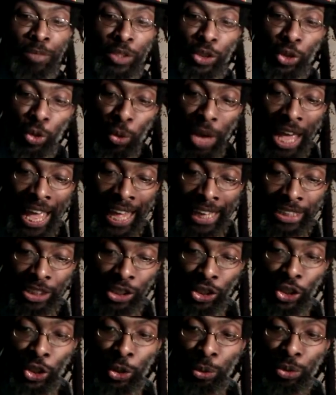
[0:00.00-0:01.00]
to
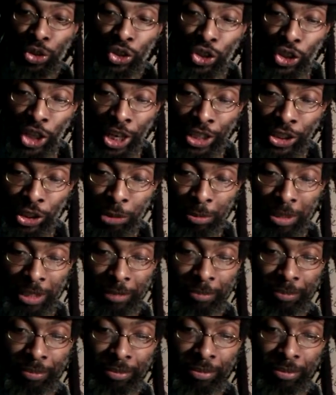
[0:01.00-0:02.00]
execute
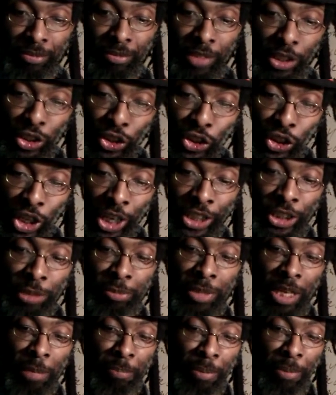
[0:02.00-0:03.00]
judgment
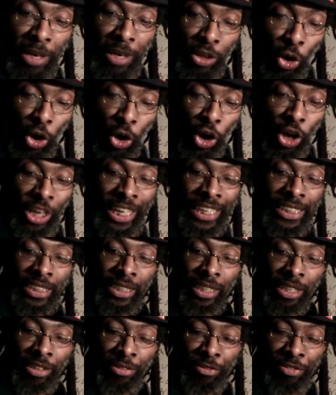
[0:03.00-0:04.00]
upon all, and
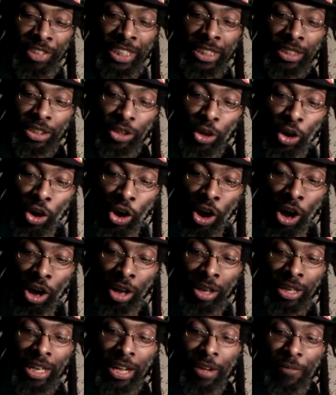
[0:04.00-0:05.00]
to convince
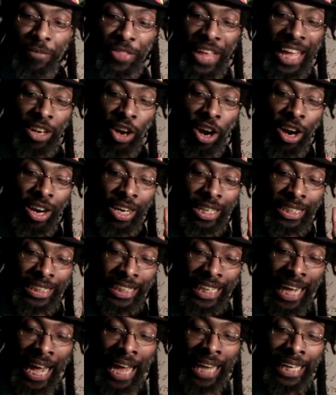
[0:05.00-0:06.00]
all that are
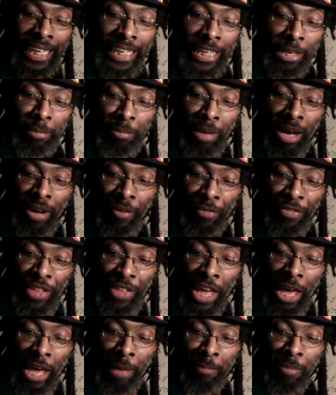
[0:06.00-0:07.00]
ungodly among
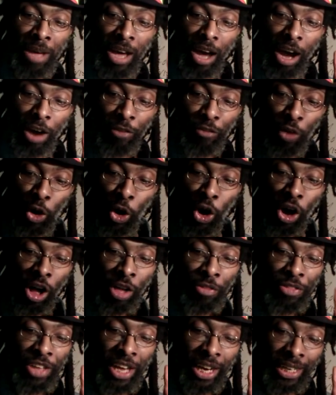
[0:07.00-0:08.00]
them of
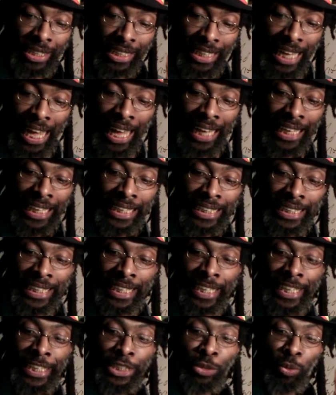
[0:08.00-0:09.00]
all their ungodly
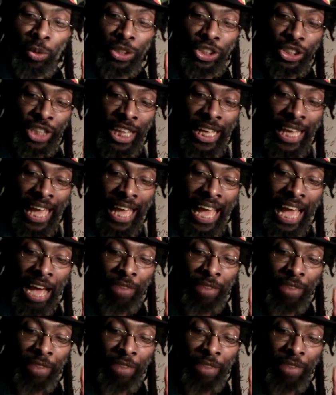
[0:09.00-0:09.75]
deeds which they have